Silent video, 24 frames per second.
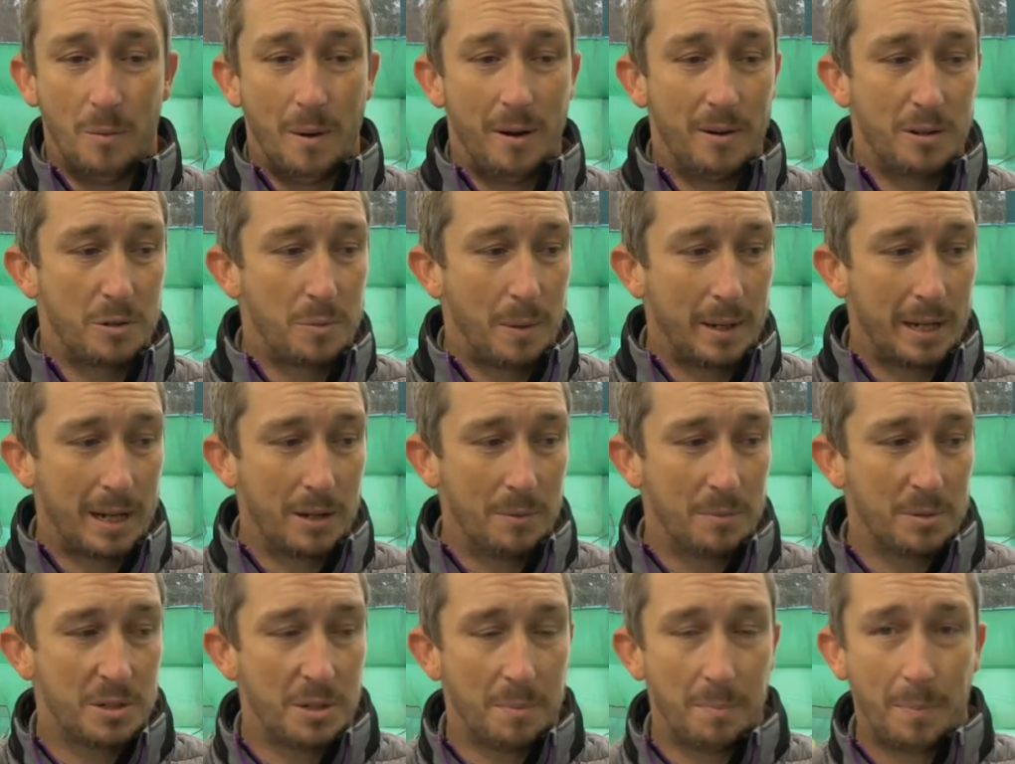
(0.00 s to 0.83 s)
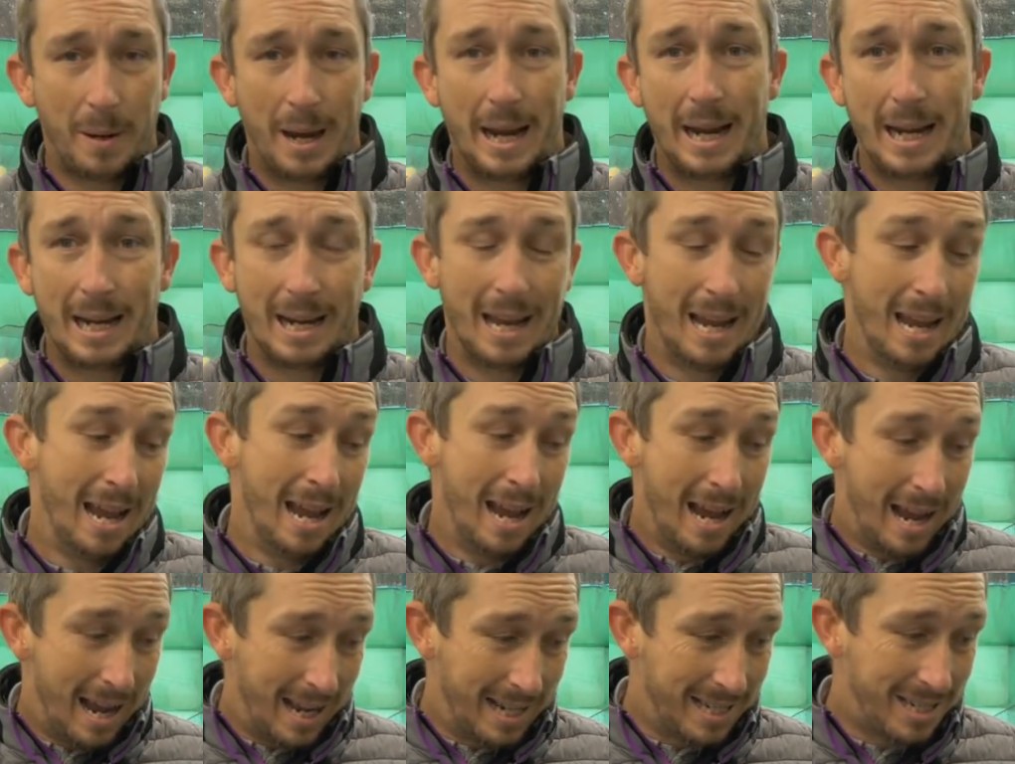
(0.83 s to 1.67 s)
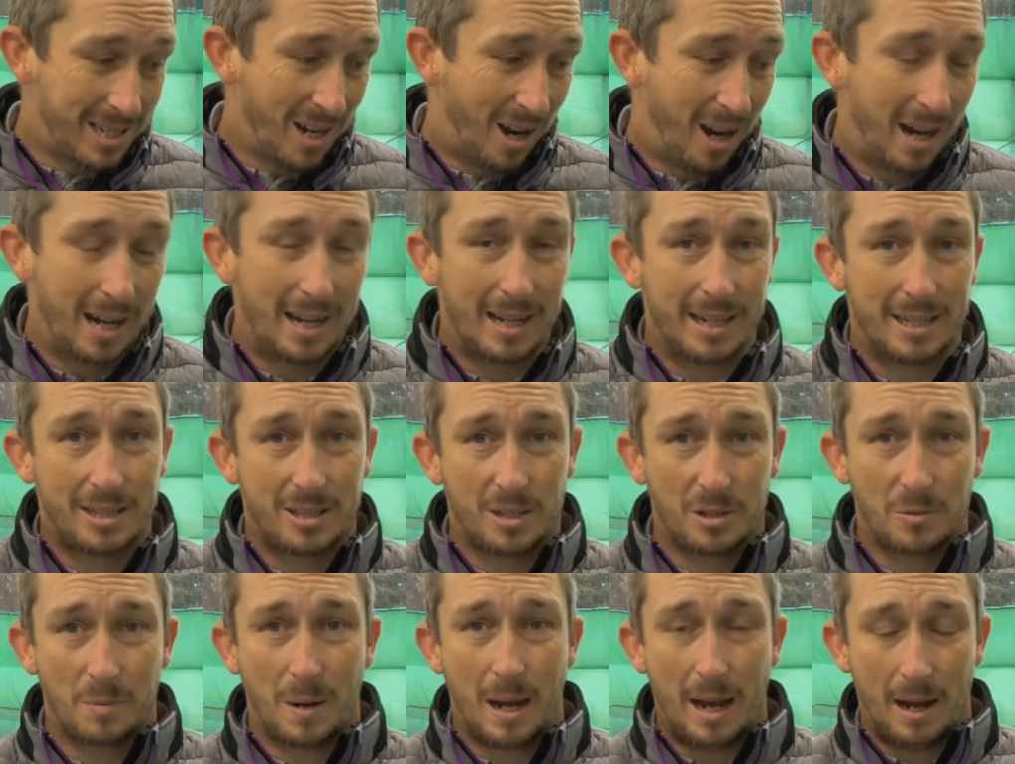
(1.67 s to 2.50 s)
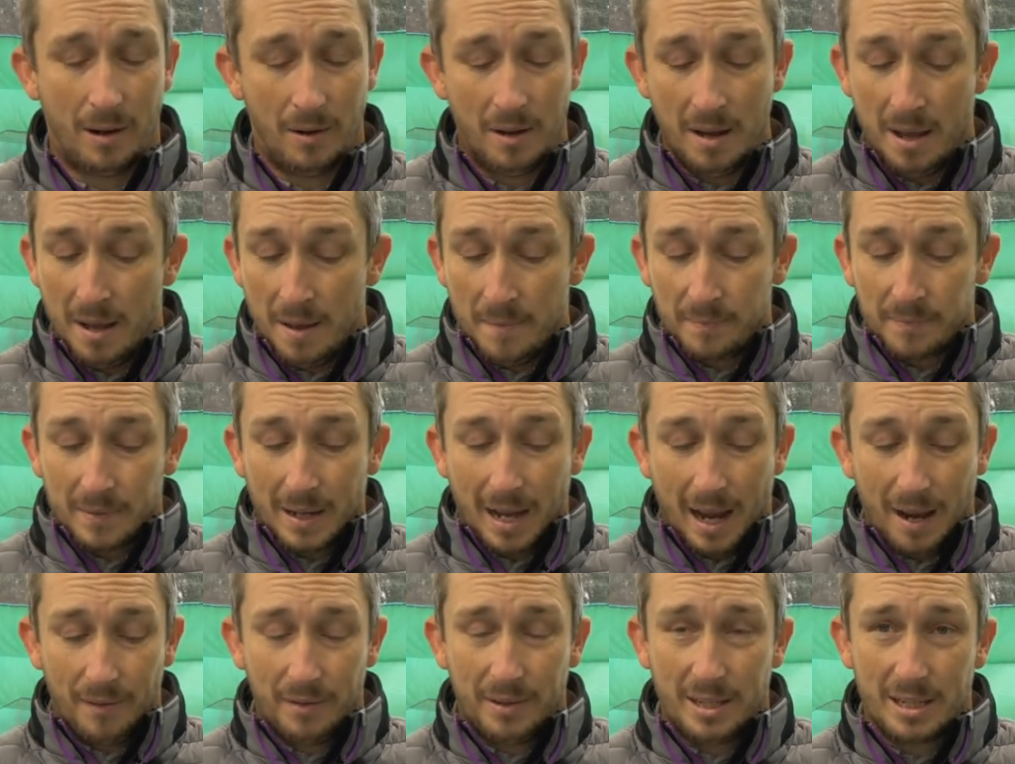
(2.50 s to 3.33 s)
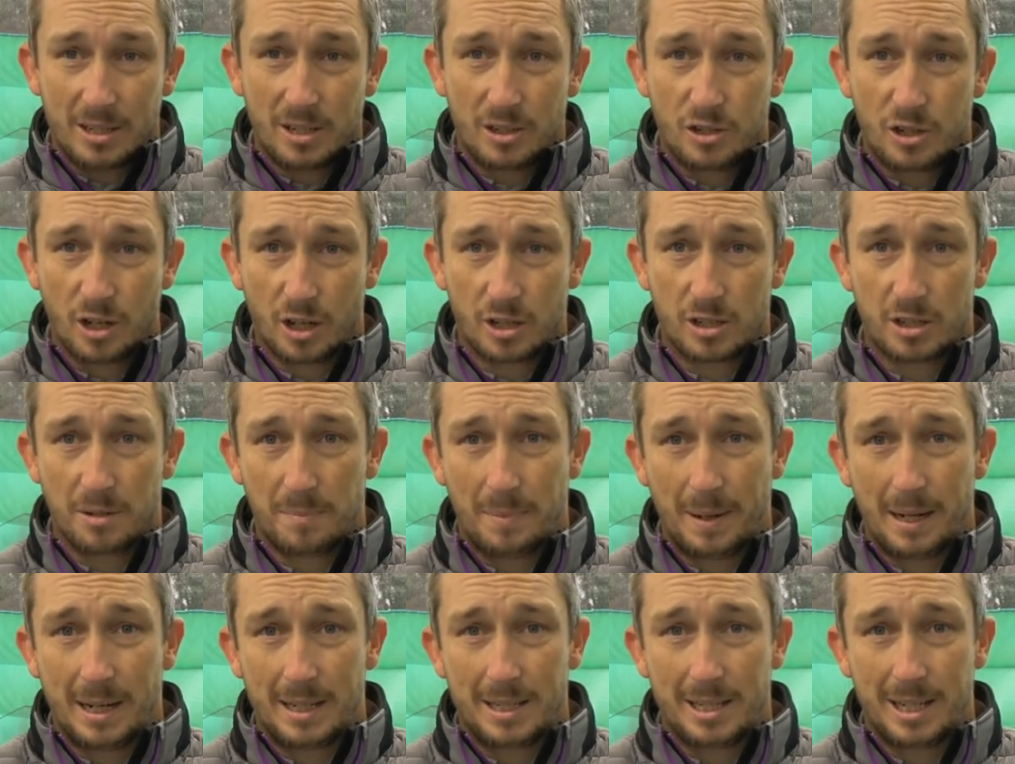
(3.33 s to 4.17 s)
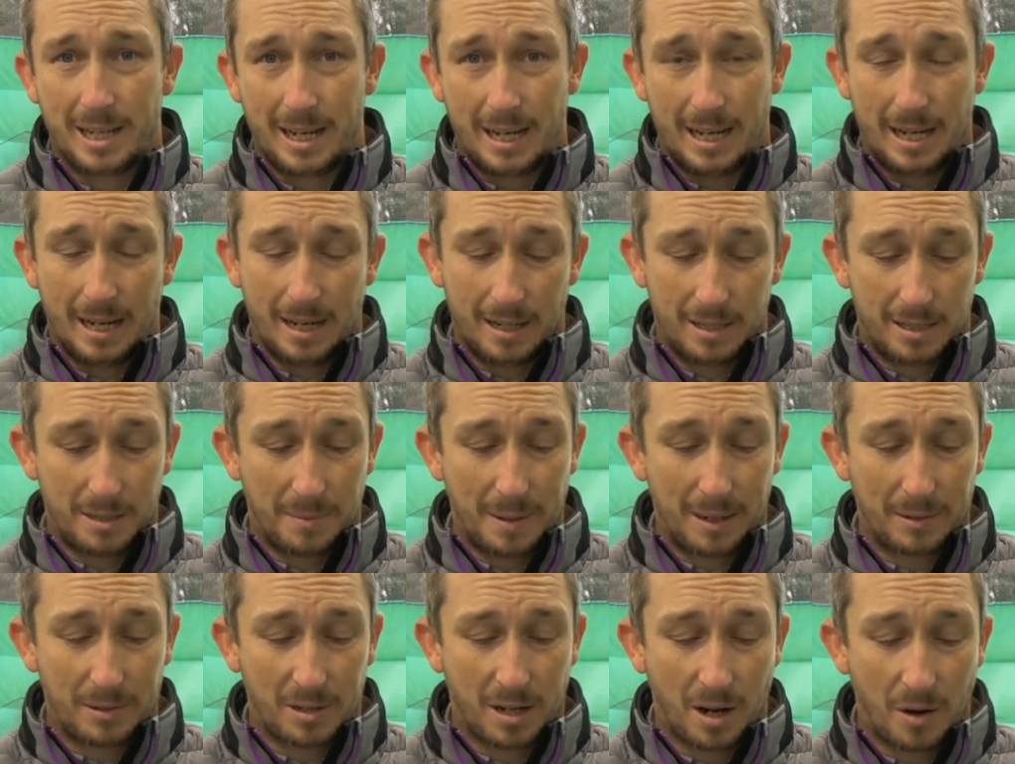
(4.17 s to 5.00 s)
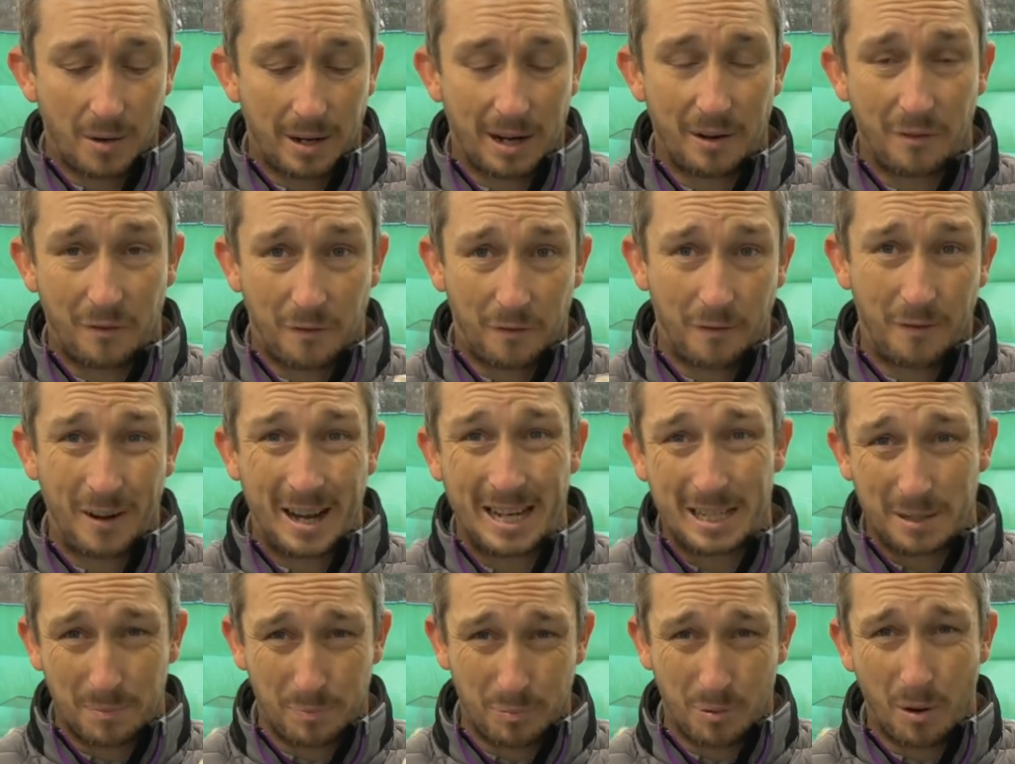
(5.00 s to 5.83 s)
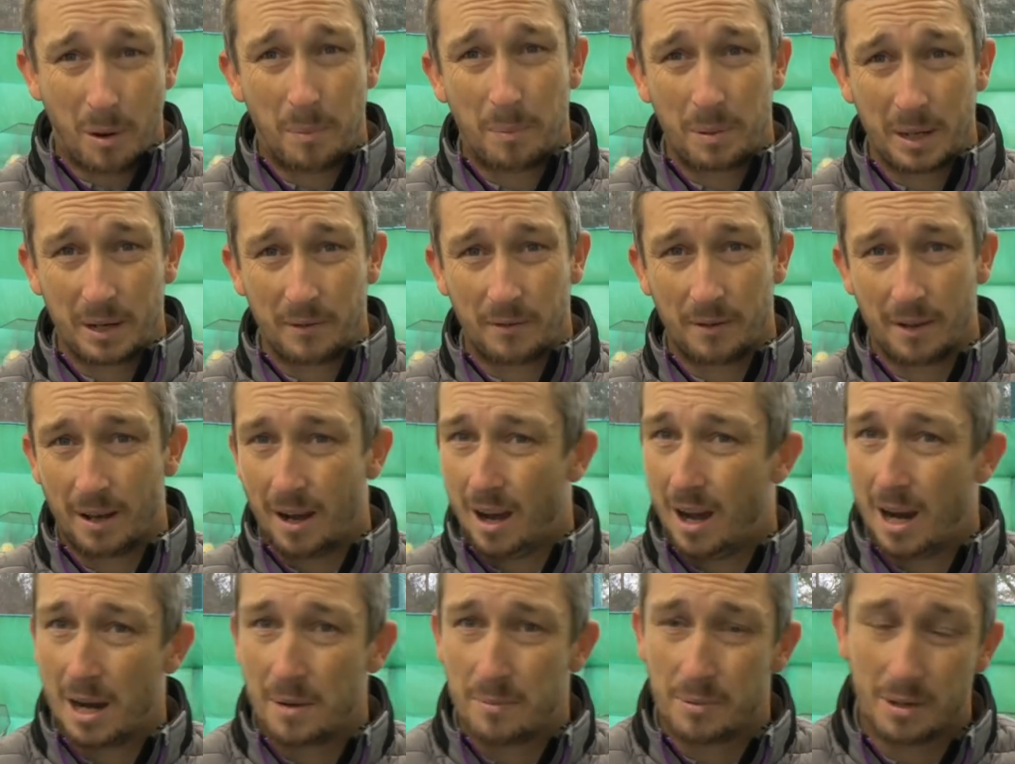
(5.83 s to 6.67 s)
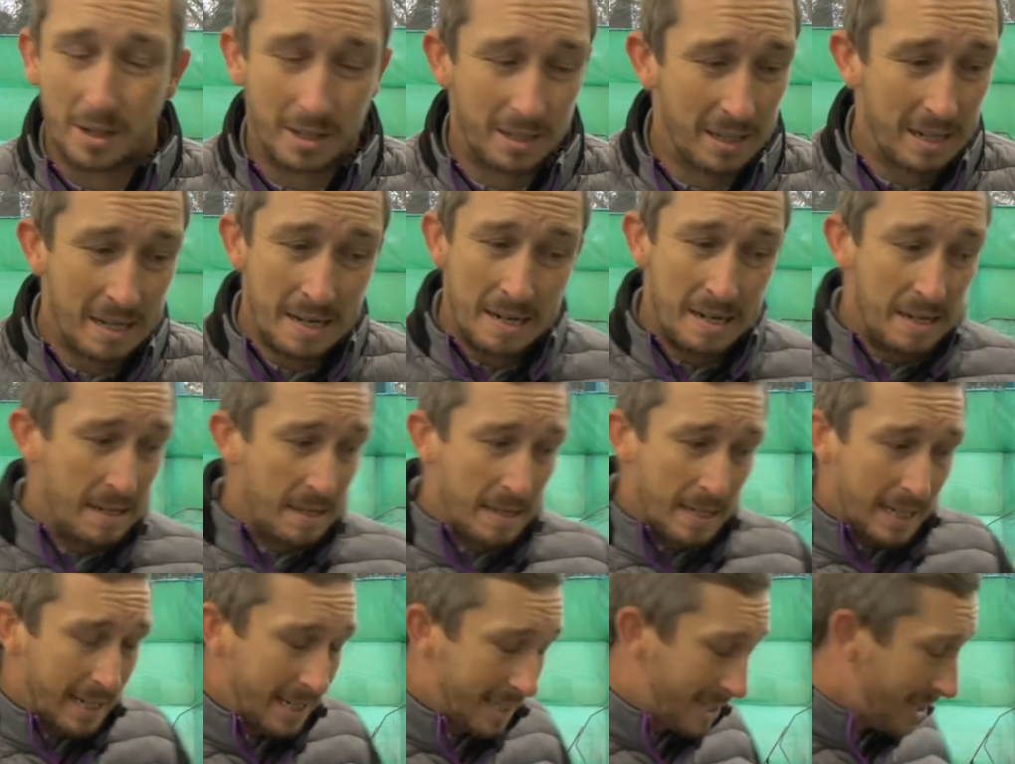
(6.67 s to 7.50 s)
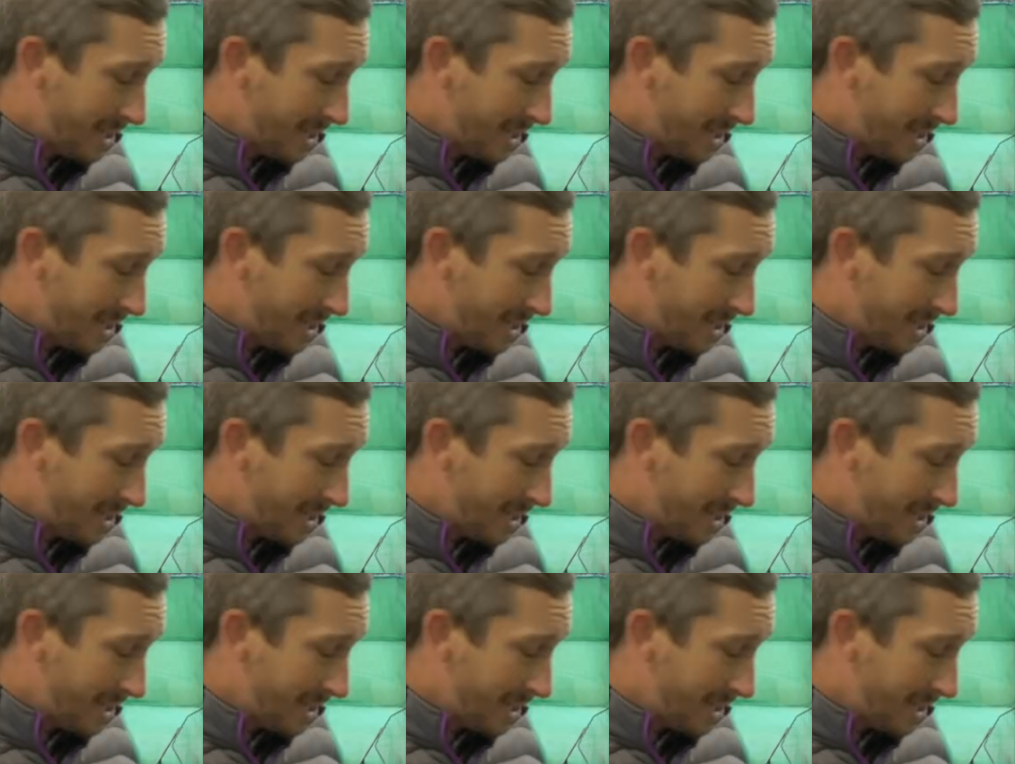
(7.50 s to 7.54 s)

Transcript: Whereas when it comes to Ping and Titleist as well, having this adjustability to be able to go and get fit properly for the hybrid is